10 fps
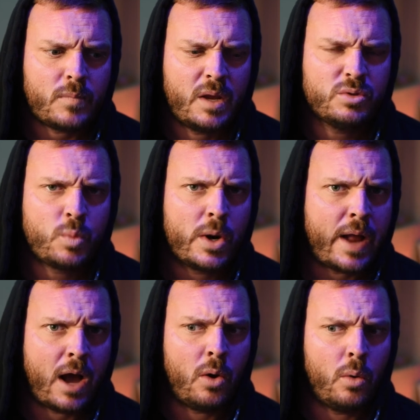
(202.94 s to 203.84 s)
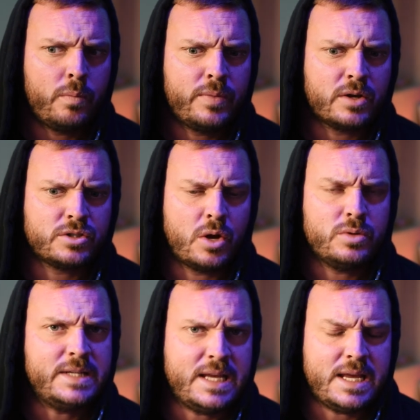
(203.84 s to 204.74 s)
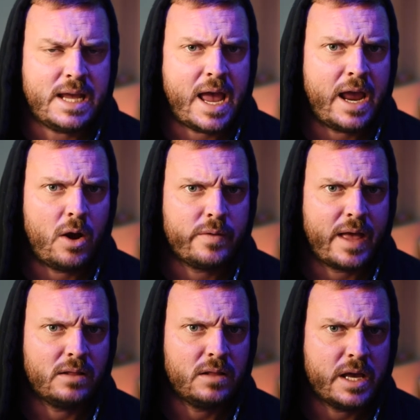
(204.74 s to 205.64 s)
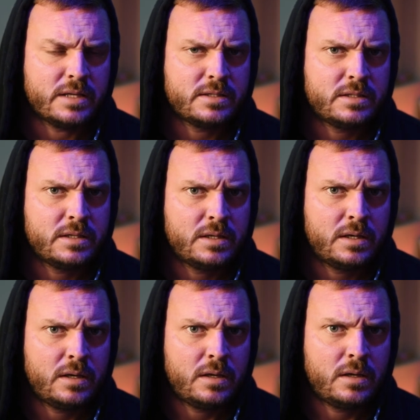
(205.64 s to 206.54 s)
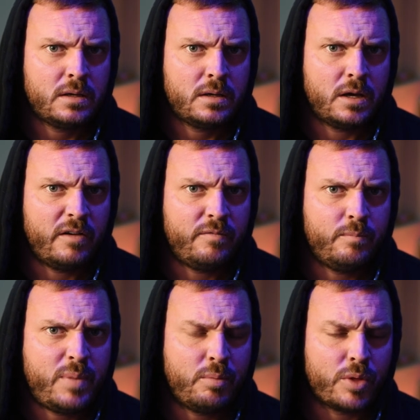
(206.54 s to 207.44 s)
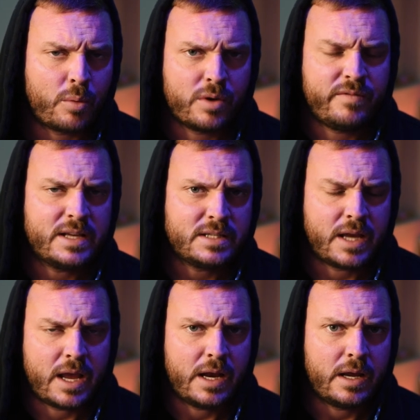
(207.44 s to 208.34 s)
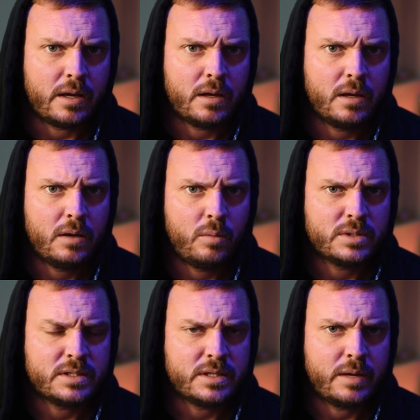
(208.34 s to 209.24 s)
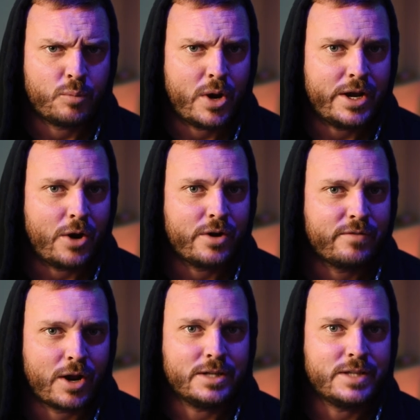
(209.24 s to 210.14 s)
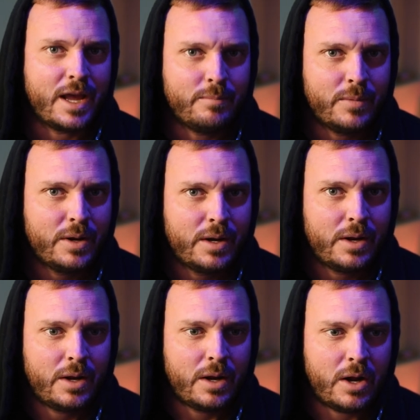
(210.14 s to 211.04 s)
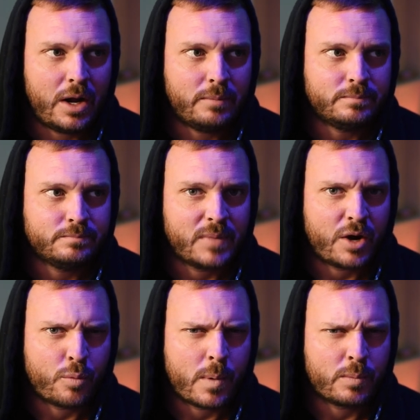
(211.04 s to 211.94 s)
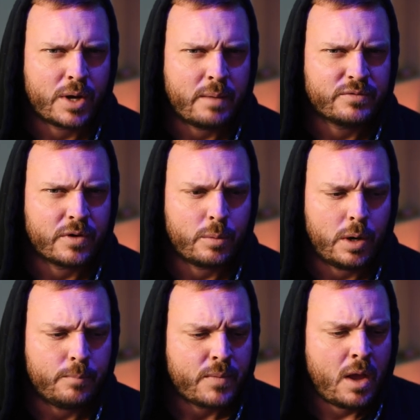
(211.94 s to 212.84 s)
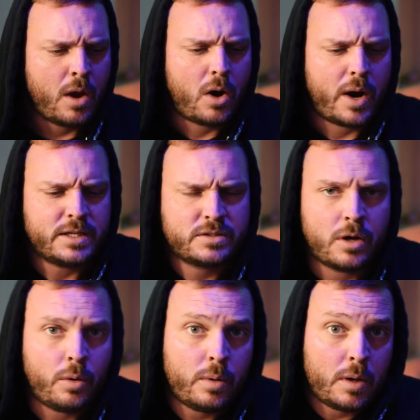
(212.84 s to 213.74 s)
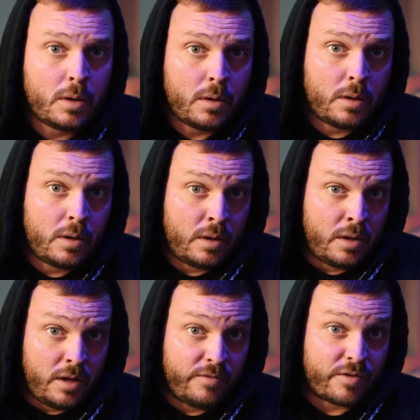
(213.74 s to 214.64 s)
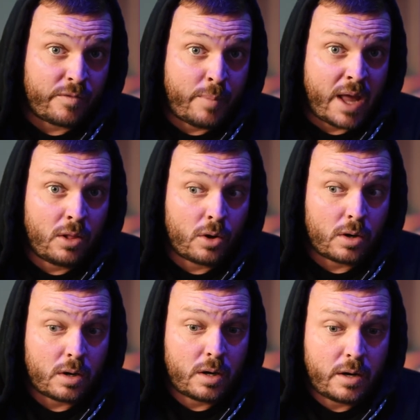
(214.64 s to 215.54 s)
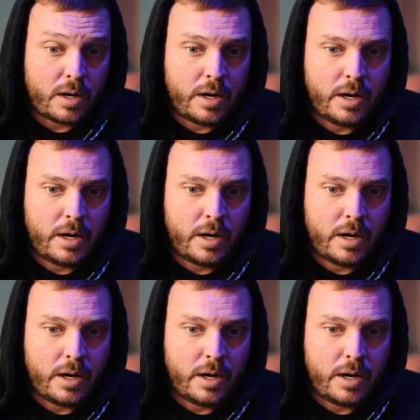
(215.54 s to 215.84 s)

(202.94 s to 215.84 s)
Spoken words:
it was weird how there's no DEA on that list of people that were investigating. What's his name? Randy, I already forgot his name. I don't remember names very well. All right, so if you're from Baylor,